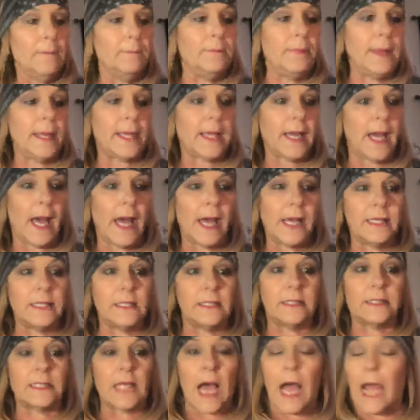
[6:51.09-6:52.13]

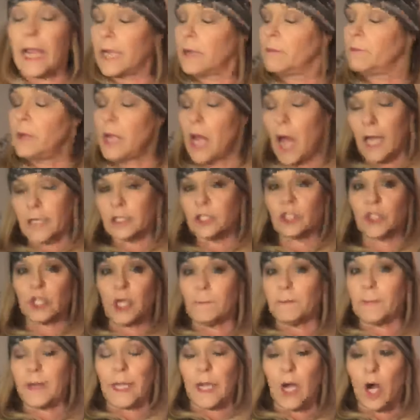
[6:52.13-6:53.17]
because I am not
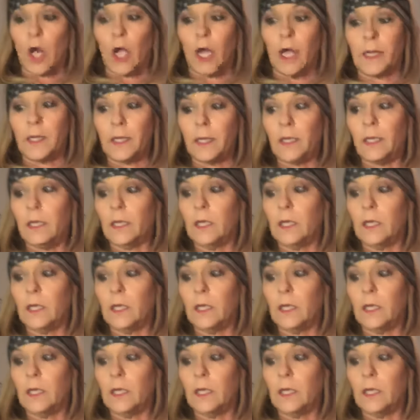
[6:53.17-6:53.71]
jumping on